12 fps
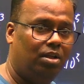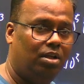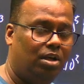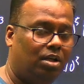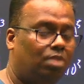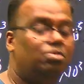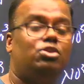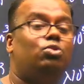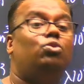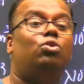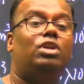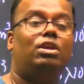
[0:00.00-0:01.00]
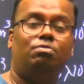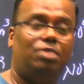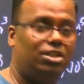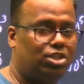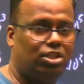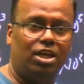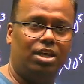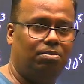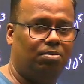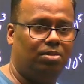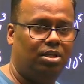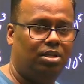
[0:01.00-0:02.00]
I mean, you don't have much
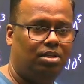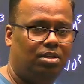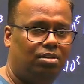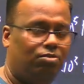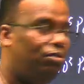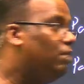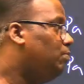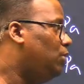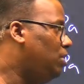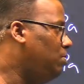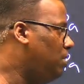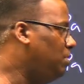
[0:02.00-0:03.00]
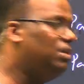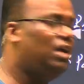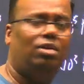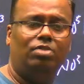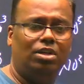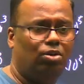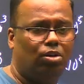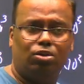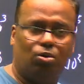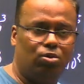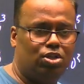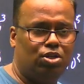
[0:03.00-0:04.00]
time. February, maybe I will not
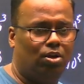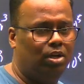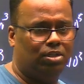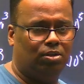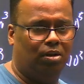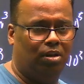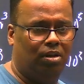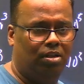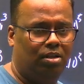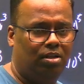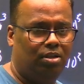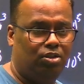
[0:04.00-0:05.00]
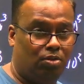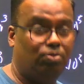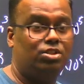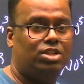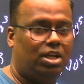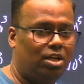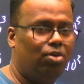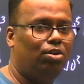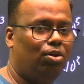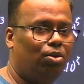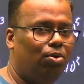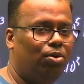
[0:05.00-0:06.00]
coach you all at all. You have to study on
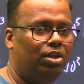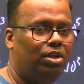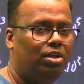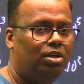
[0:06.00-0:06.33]
your own.